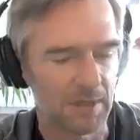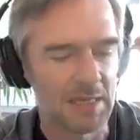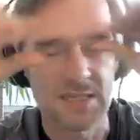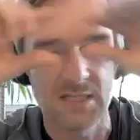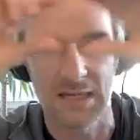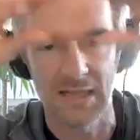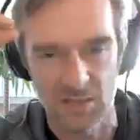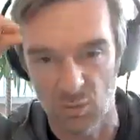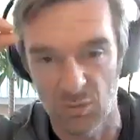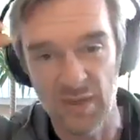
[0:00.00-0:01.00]

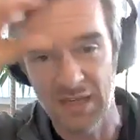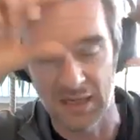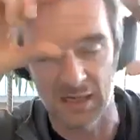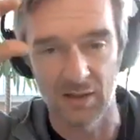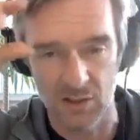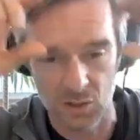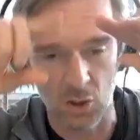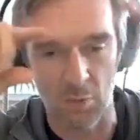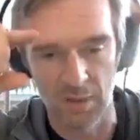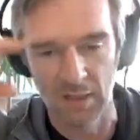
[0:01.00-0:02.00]
intellect or thinking at the
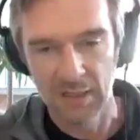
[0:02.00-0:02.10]
top.